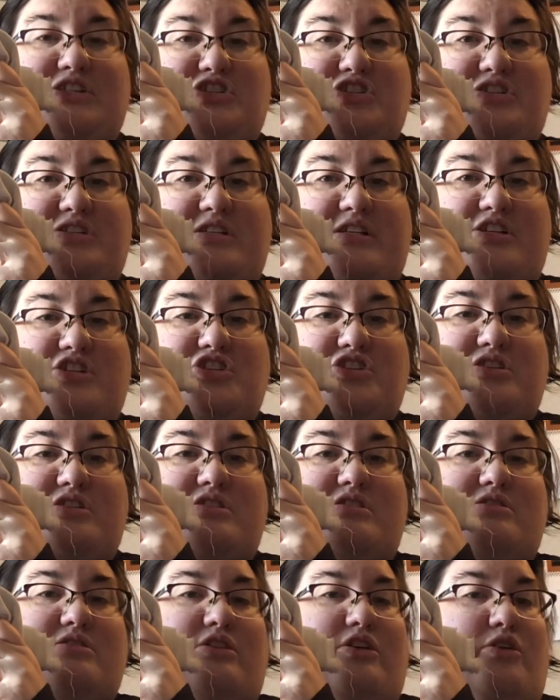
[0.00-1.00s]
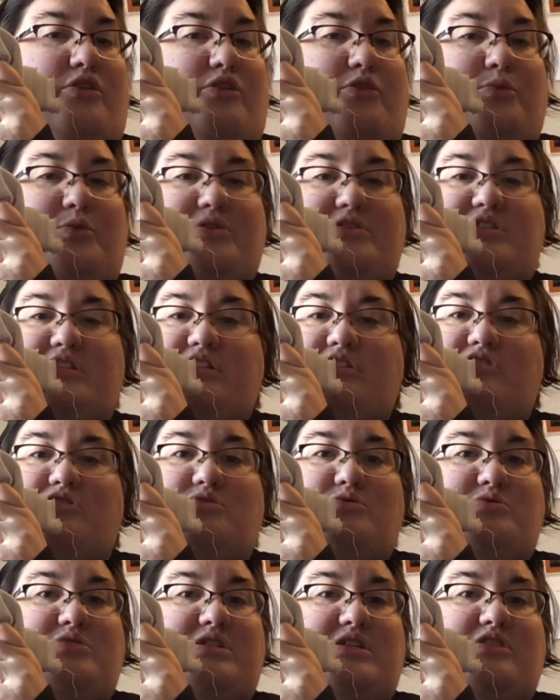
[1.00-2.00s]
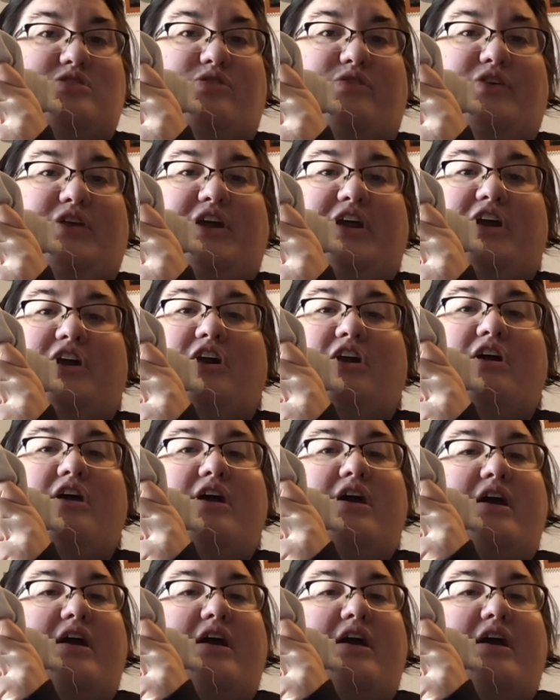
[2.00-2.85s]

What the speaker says: stitches, you know, the onesie twosies over here,